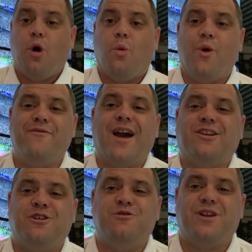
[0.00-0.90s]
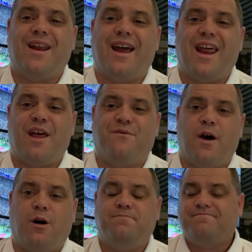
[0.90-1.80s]
we've got Tuesday night
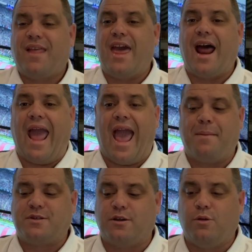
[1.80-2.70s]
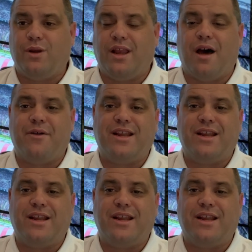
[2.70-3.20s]
NFL, and I absolutely love it.